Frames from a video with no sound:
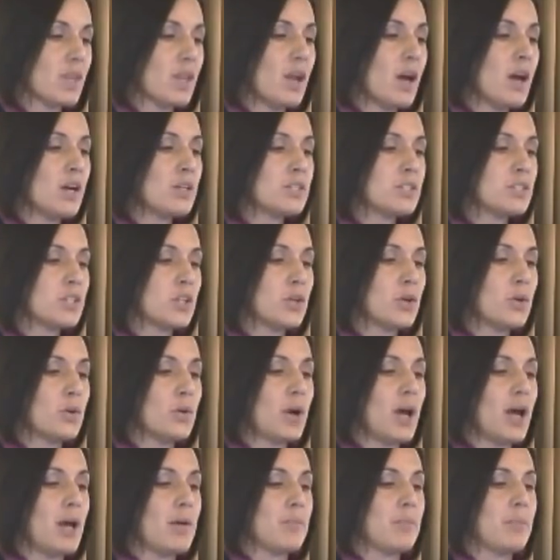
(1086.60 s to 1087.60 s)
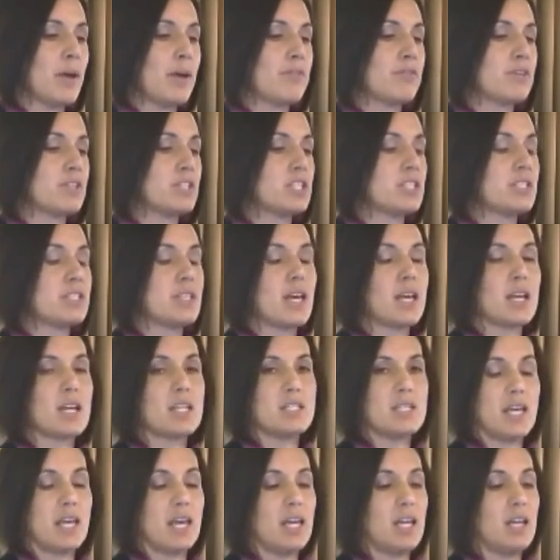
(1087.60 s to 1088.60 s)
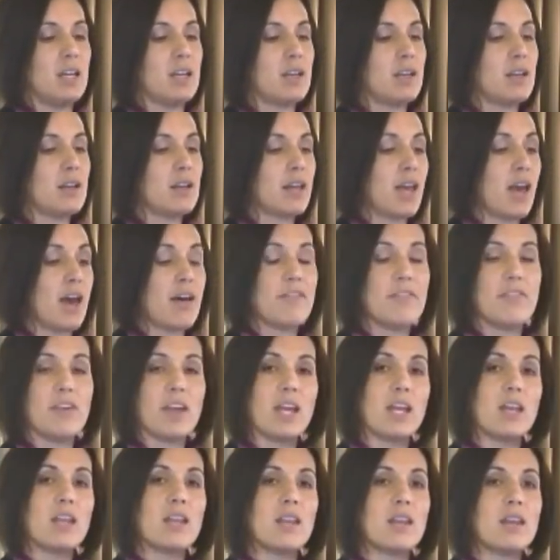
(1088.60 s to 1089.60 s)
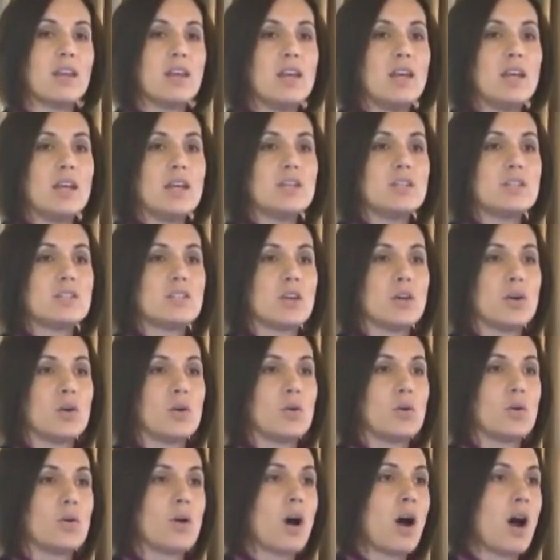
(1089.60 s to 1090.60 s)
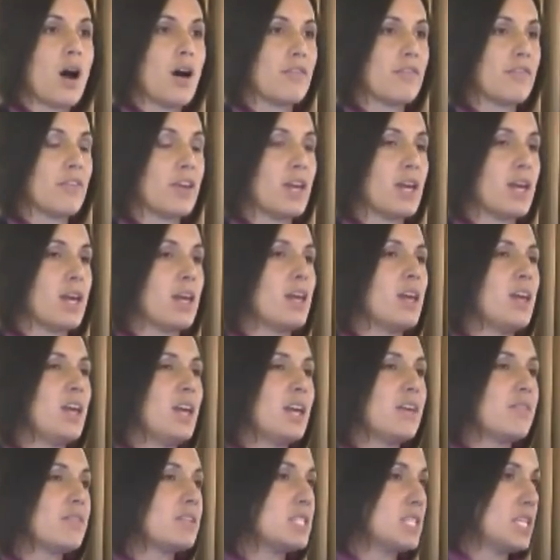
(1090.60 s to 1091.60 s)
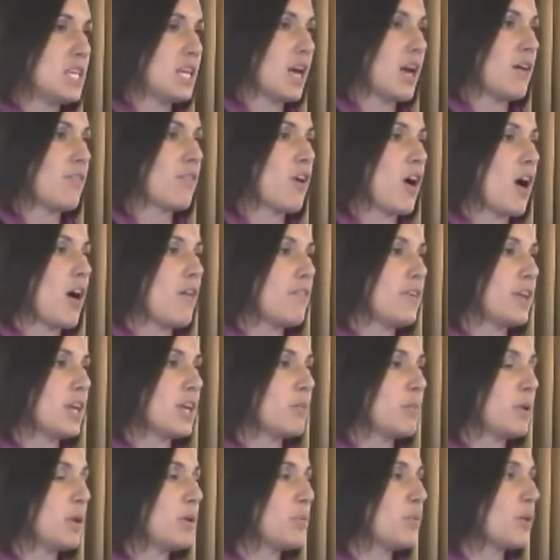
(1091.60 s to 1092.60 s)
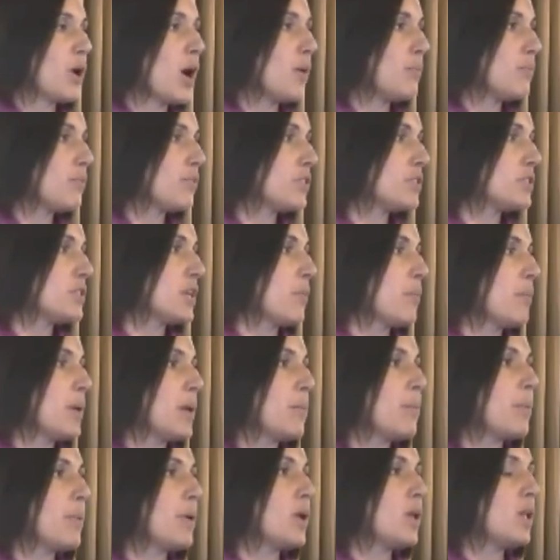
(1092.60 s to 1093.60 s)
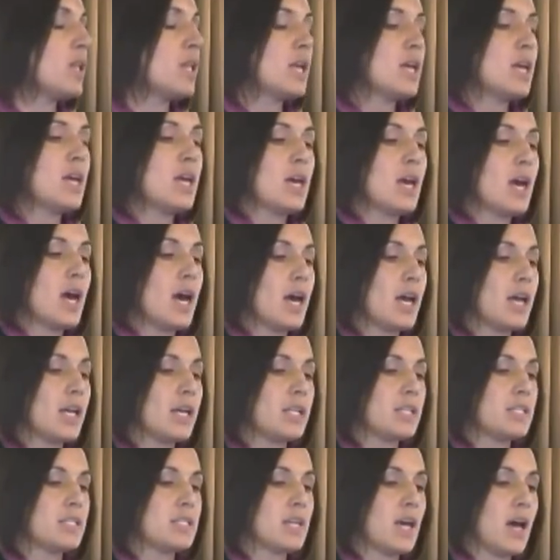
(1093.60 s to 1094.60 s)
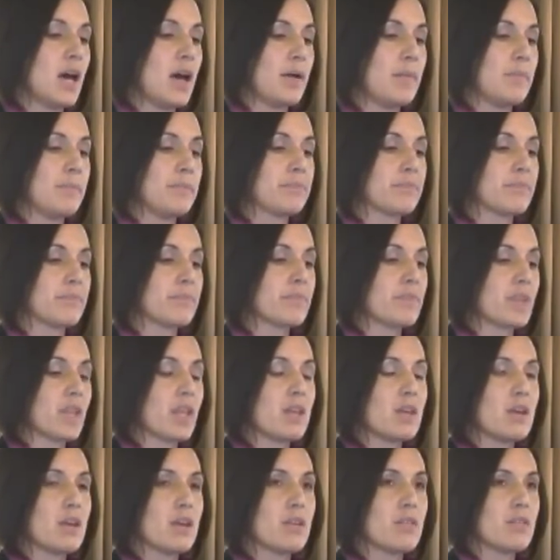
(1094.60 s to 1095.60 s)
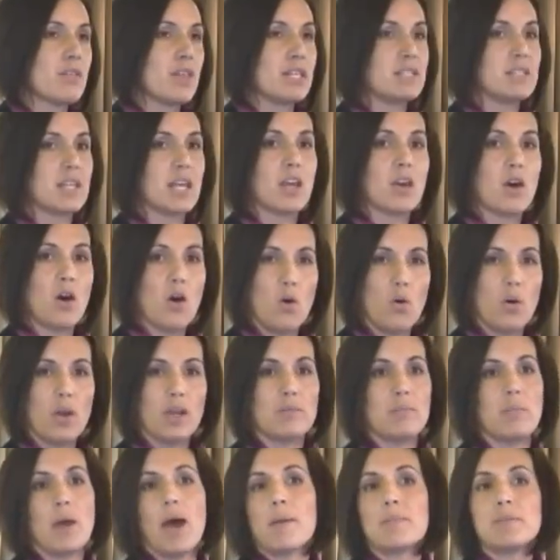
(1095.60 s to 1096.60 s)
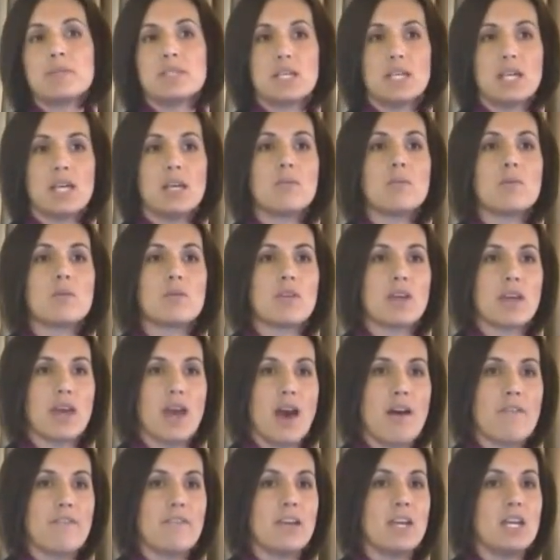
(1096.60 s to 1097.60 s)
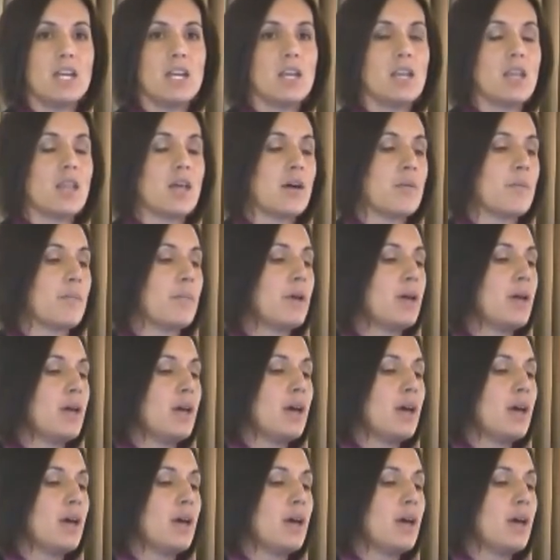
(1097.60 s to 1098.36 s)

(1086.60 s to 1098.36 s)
Also, beverages that contain caffeine. So coffee, even decaf coffee can be a problem for some people, and things like Coke and Pepsi with the caffeine in them.